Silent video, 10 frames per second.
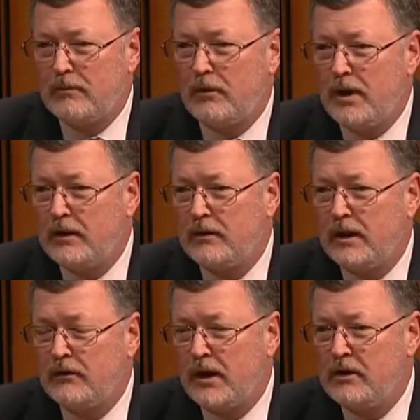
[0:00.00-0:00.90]
around
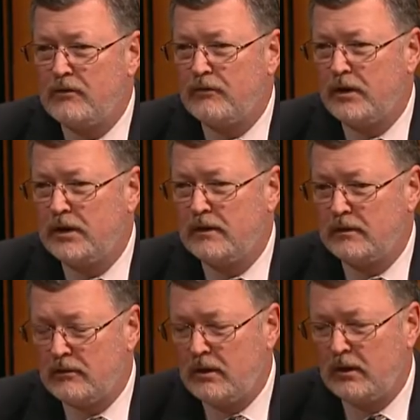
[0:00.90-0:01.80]
education funding
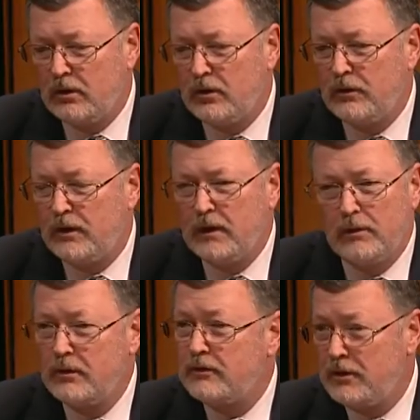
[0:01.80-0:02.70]
that's a good thing.
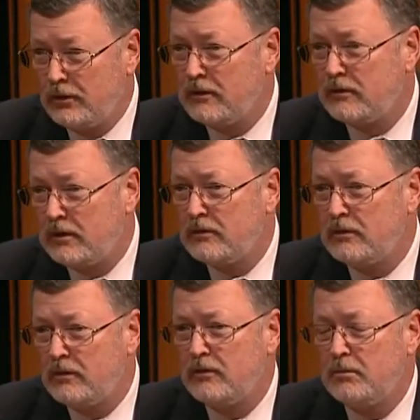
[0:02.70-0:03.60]
There is no
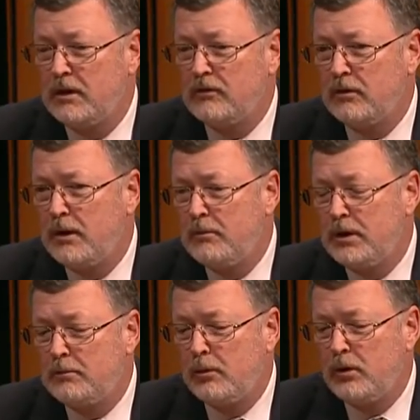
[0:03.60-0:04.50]
consensus, as you mentioned, around
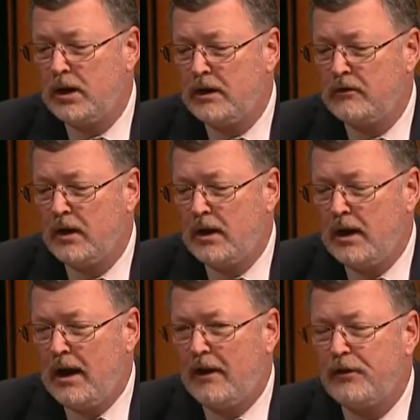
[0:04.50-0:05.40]
minimum wage.
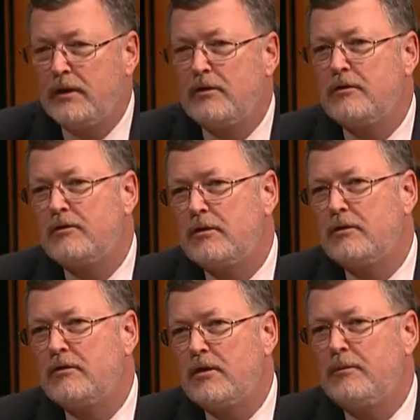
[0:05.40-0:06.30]
I think
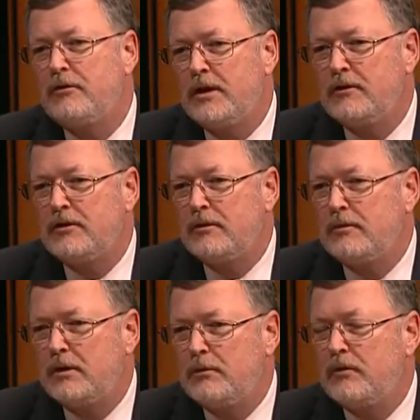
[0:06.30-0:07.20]
there's some sense
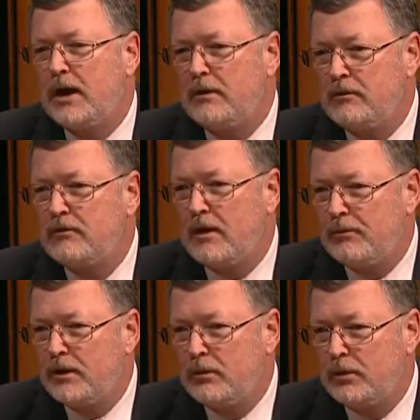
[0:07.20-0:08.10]
that we've got to do
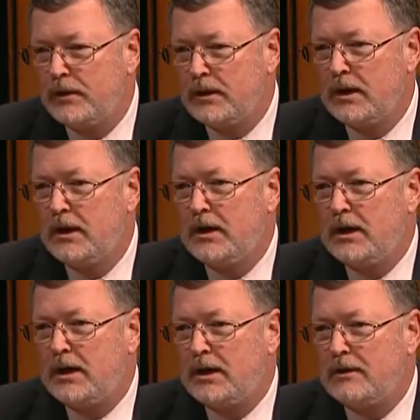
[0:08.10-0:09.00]
something with it.
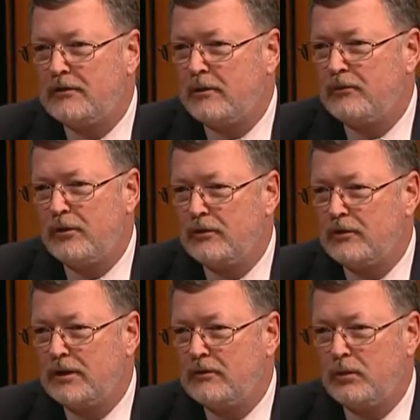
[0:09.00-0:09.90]
Some folks
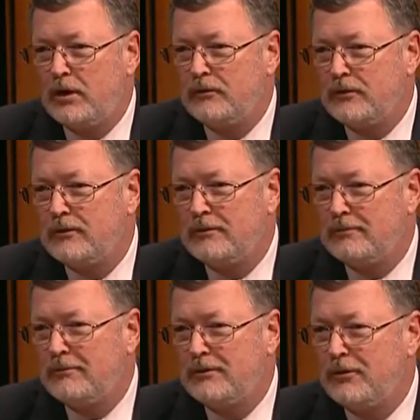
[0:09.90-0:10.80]
think 12 is
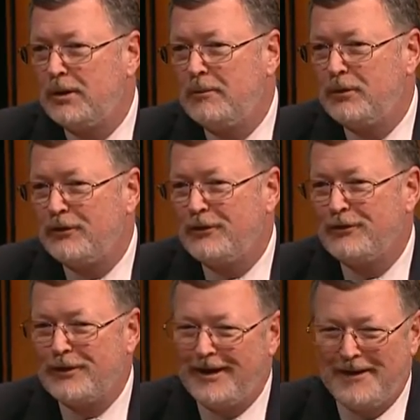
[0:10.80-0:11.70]
too
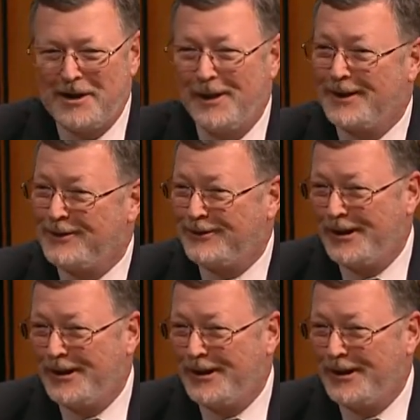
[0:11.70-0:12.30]
ambitious. I'd like to see it